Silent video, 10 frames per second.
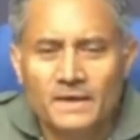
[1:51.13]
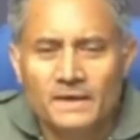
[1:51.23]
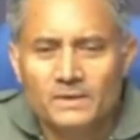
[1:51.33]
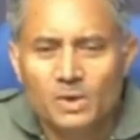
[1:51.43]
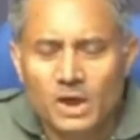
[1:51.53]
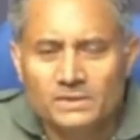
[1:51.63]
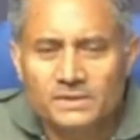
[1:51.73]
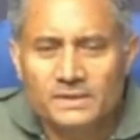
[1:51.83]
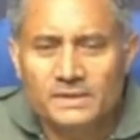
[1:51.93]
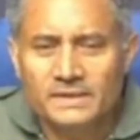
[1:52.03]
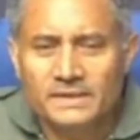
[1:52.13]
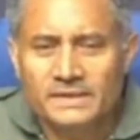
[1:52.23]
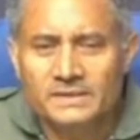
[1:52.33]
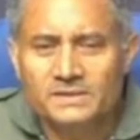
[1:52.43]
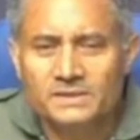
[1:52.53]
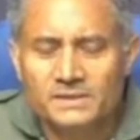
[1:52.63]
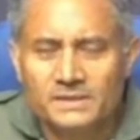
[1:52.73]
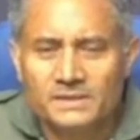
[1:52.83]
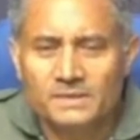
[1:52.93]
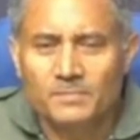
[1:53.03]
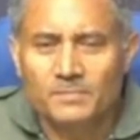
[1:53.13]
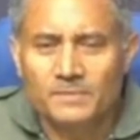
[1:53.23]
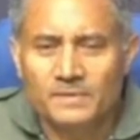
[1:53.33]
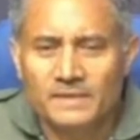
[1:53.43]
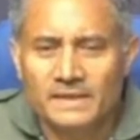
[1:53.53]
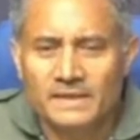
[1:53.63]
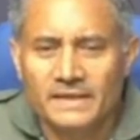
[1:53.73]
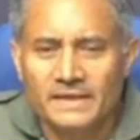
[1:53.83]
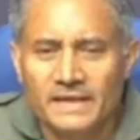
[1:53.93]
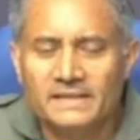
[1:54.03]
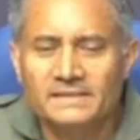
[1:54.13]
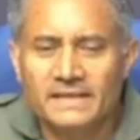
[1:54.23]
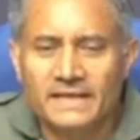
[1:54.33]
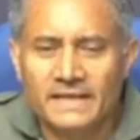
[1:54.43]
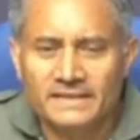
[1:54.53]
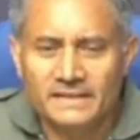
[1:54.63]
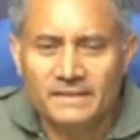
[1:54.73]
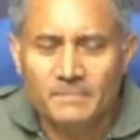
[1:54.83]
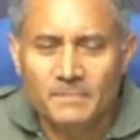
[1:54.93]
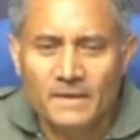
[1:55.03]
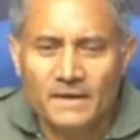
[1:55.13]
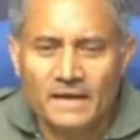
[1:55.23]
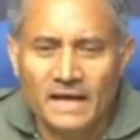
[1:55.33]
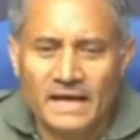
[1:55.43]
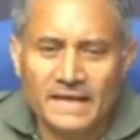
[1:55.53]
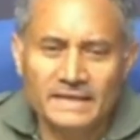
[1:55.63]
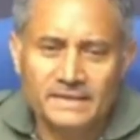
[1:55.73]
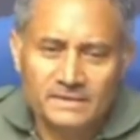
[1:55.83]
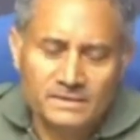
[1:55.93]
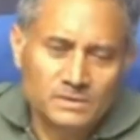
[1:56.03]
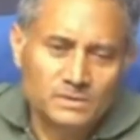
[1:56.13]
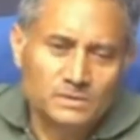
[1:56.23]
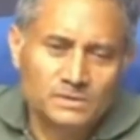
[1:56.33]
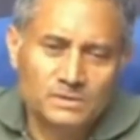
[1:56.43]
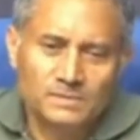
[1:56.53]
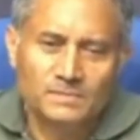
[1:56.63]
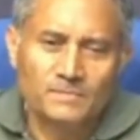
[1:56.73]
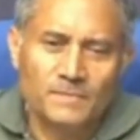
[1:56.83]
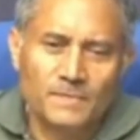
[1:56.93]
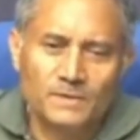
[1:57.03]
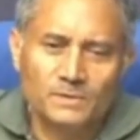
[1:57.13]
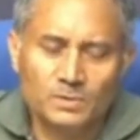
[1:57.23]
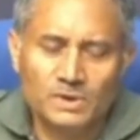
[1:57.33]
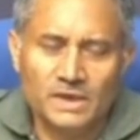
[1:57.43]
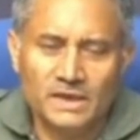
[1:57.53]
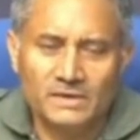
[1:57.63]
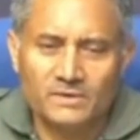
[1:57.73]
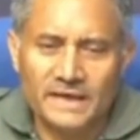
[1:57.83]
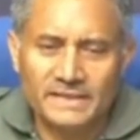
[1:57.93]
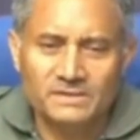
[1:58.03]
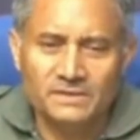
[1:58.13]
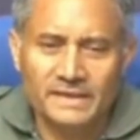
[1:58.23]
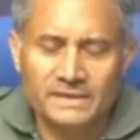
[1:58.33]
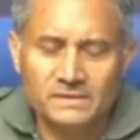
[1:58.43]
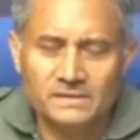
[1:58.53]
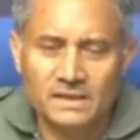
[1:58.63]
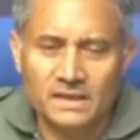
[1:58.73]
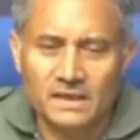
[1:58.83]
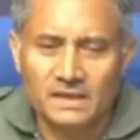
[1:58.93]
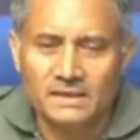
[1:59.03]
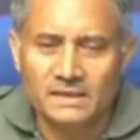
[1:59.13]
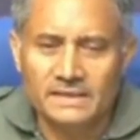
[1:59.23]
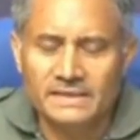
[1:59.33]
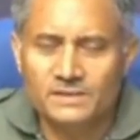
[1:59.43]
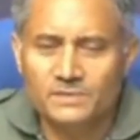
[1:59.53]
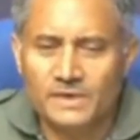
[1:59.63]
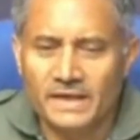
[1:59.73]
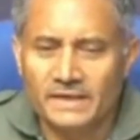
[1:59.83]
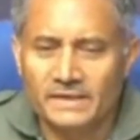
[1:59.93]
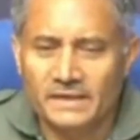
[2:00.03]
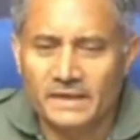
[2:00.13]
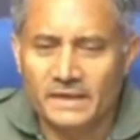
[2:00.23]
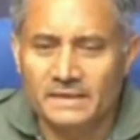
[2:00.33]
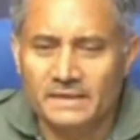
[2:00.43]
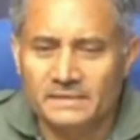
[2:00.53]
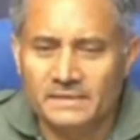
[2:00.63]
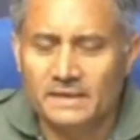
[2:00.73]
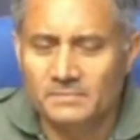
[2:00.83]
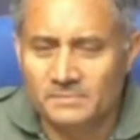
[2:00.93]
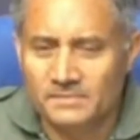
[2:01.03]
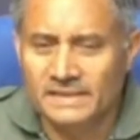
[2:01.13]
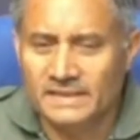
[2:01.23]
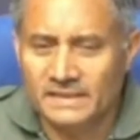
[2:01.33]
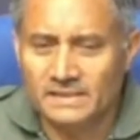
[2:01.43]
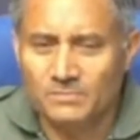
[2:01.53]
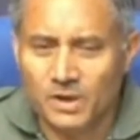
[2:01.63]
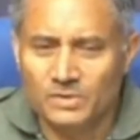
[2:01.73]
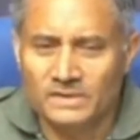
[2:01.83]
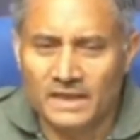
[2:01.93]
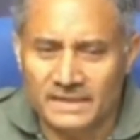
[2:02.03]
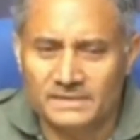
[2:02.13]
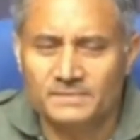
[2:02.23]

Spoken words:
north is as indicated, and to the right is east, where the international boundary lies.